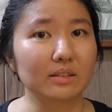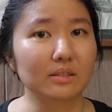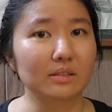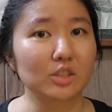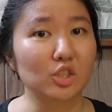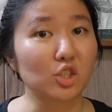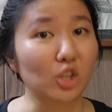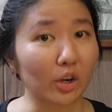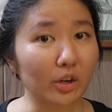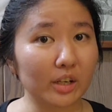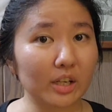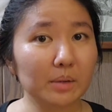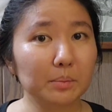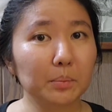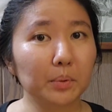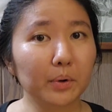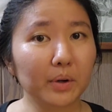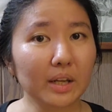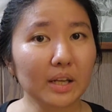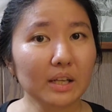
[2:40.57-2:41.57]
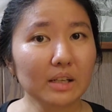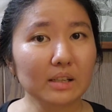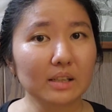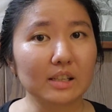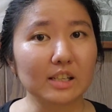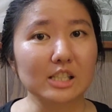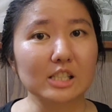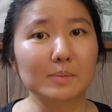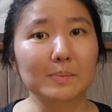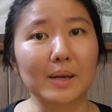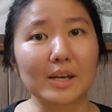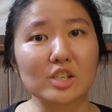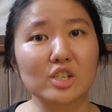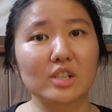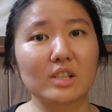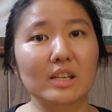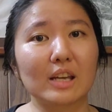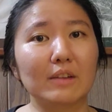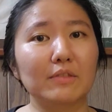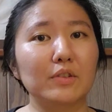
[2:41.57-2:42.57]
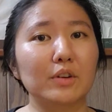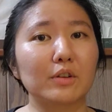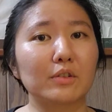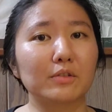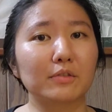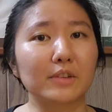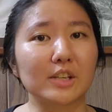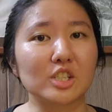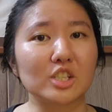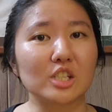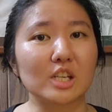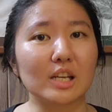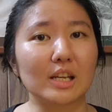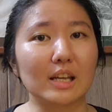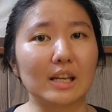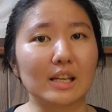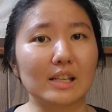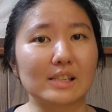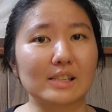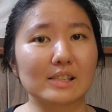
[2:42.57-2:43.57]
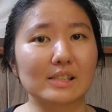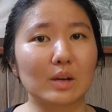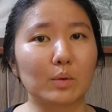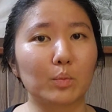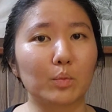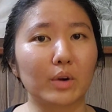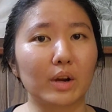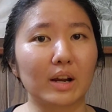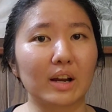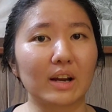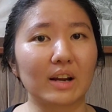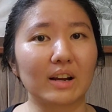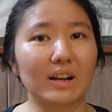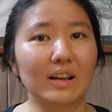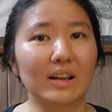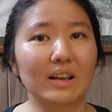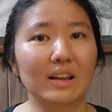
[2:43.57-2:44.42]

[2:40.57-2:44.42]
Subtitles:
starting point, especially if you're fishing in somewhere